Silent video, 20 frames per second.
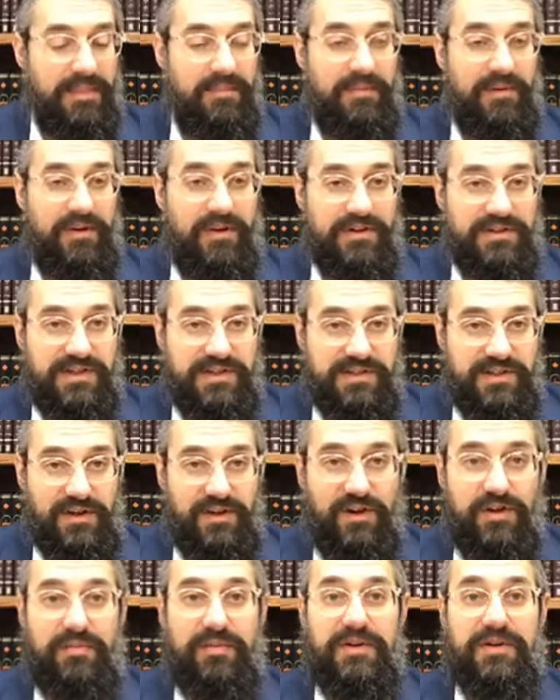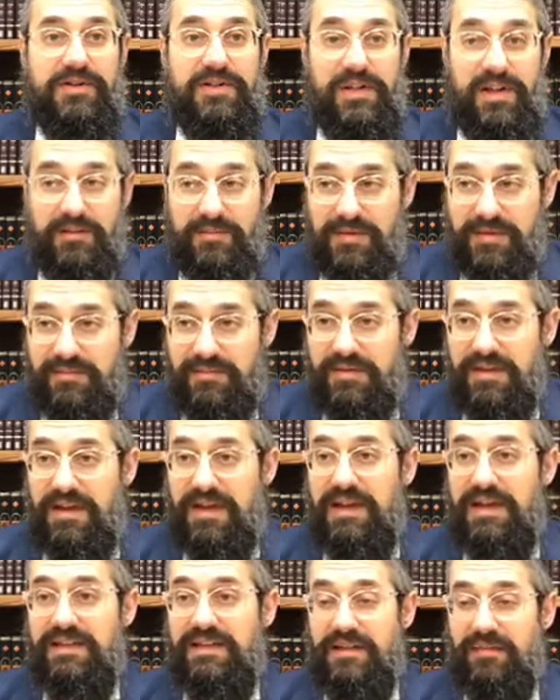because it's the Korban Shlomim
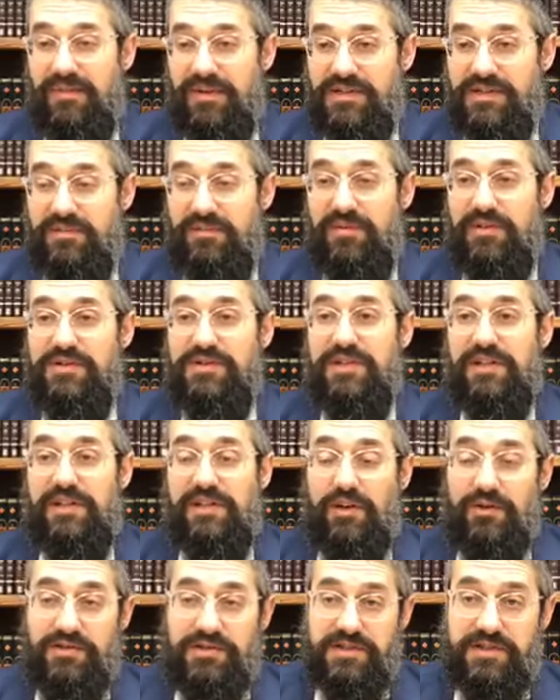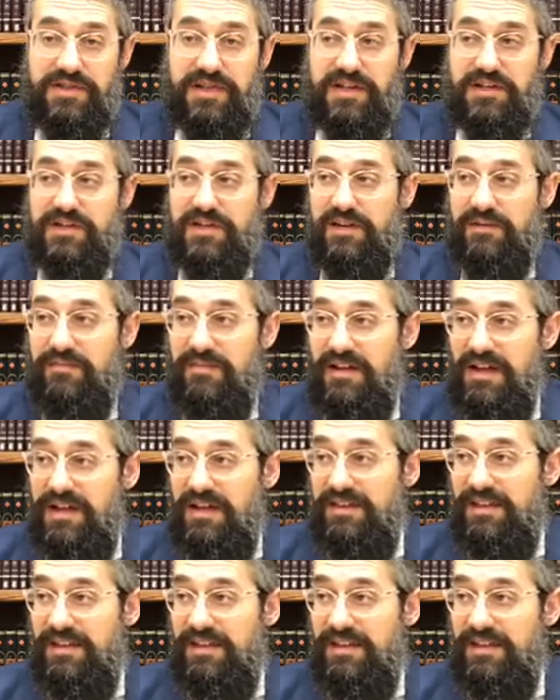that brings a person closest to Hashem,